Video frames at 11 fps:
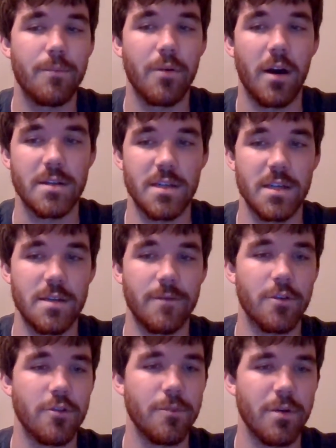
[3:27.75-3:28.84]
process of
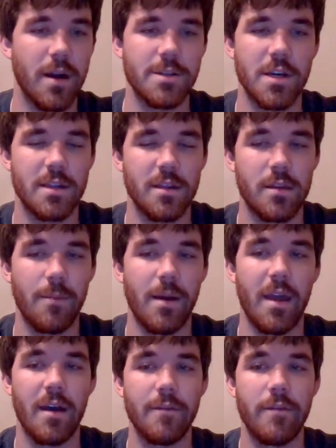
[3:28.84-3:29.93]
the group project that they
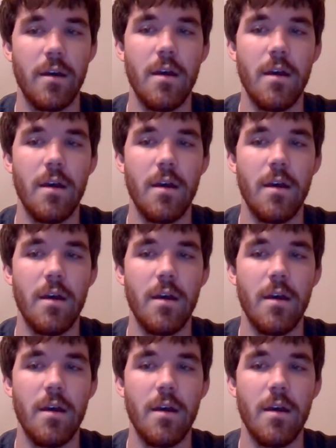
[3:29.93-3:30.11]
might have.